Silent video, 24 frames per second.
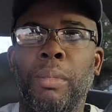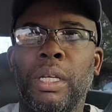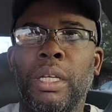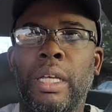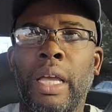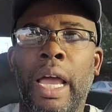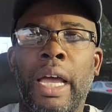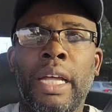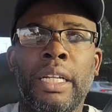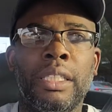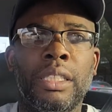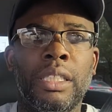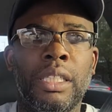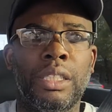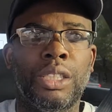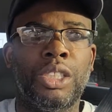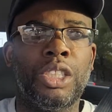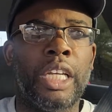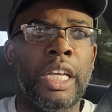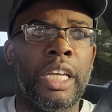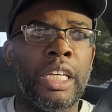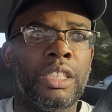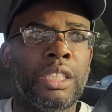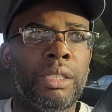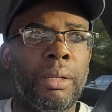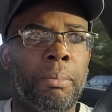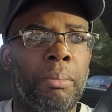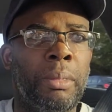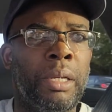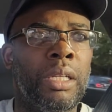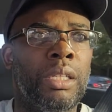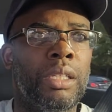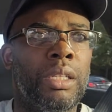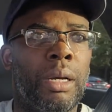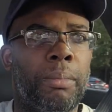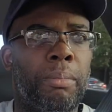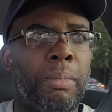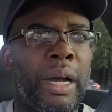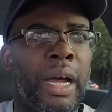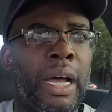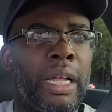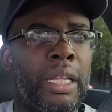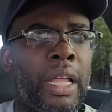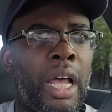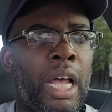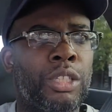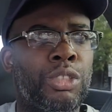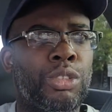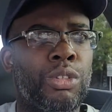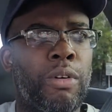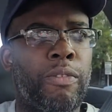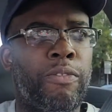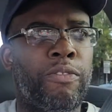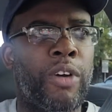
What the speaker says: gotten a chance to meet their biological